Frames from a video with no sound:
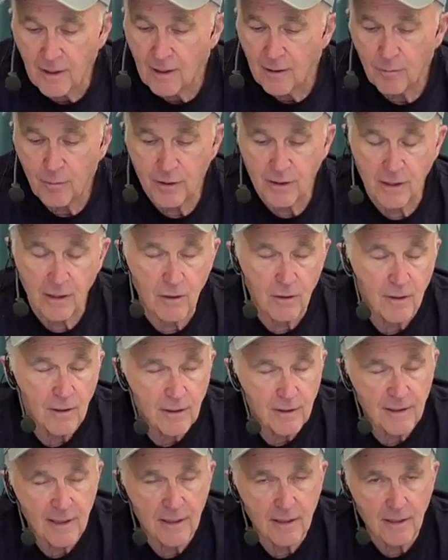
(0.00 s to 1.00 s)
But,
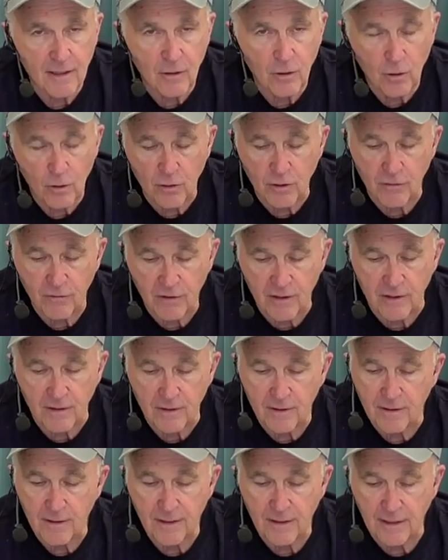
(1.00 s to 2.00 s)
getting a hold of it
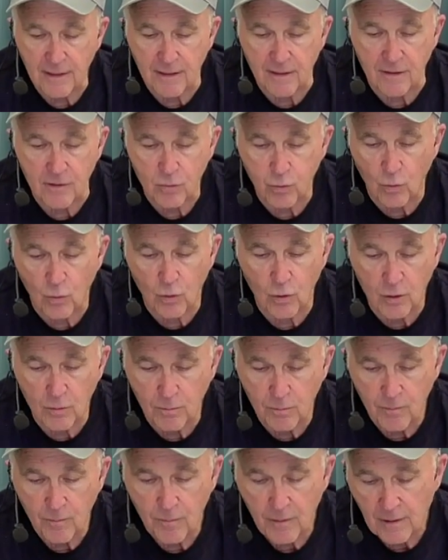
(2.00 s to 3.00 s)
and it's
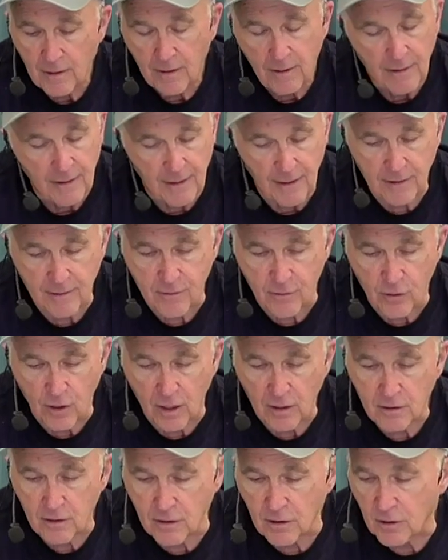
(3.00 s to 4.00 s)
warm, it's not going to